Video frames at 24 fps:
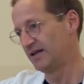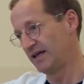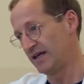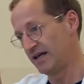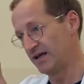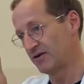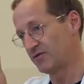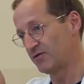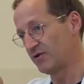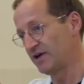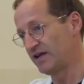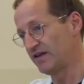
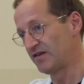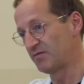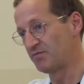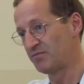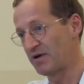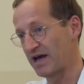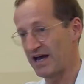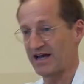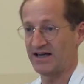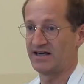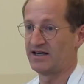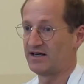increase
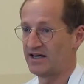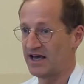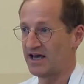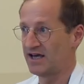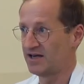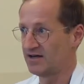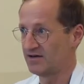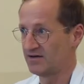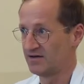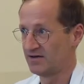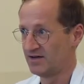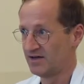back
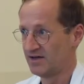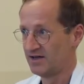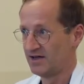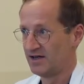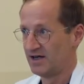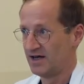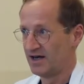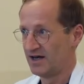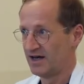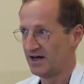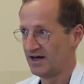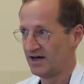again.
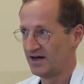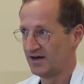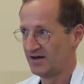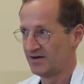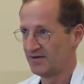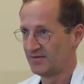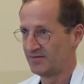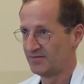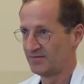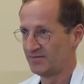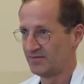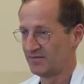
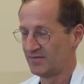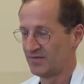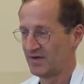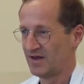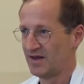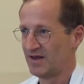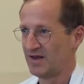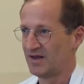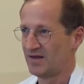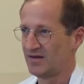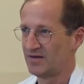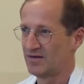
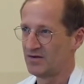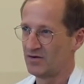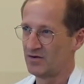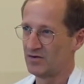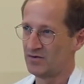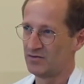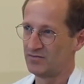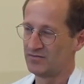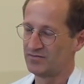So